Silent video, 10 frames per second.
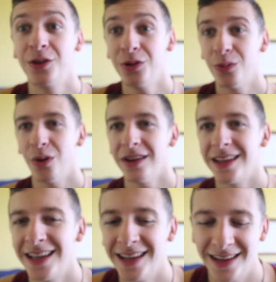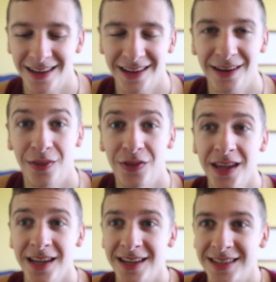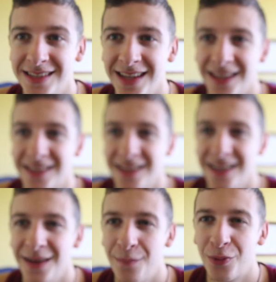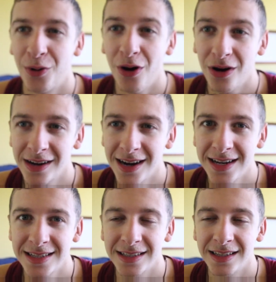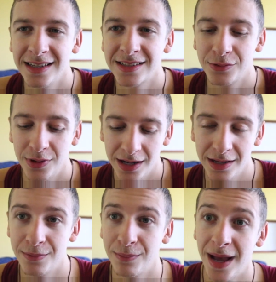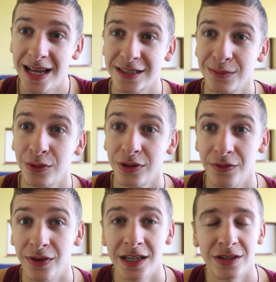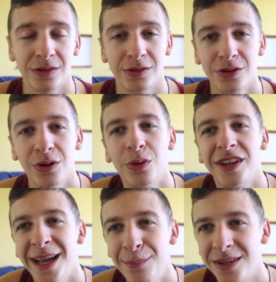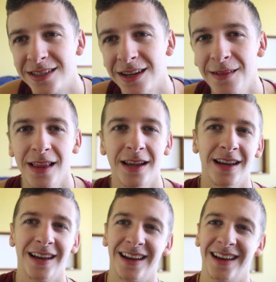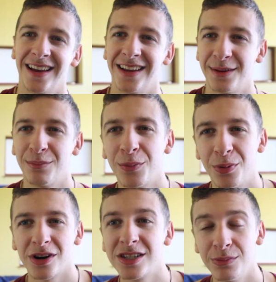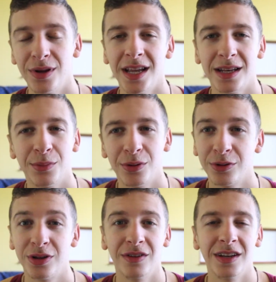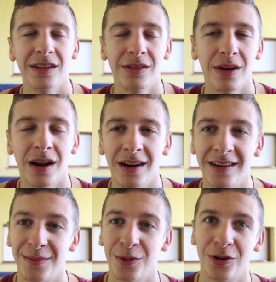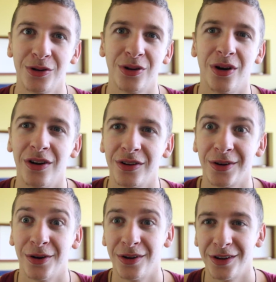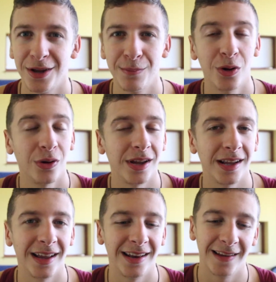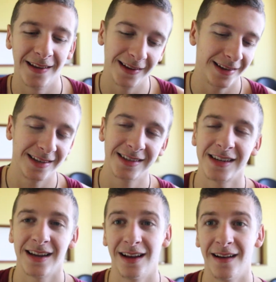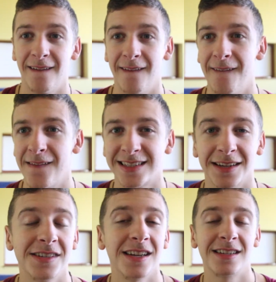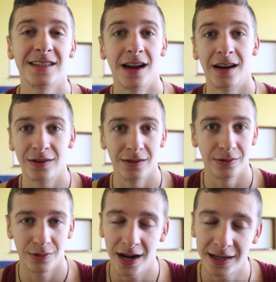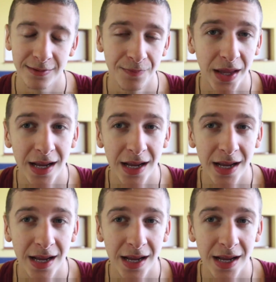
you know what? Uh, the thing is that progress is really the best motivation. So what happens? Uh, the more progress you make, the more motivated you are, and the more you go on, you go on, you keep going, and uh, it is a success cycle, right?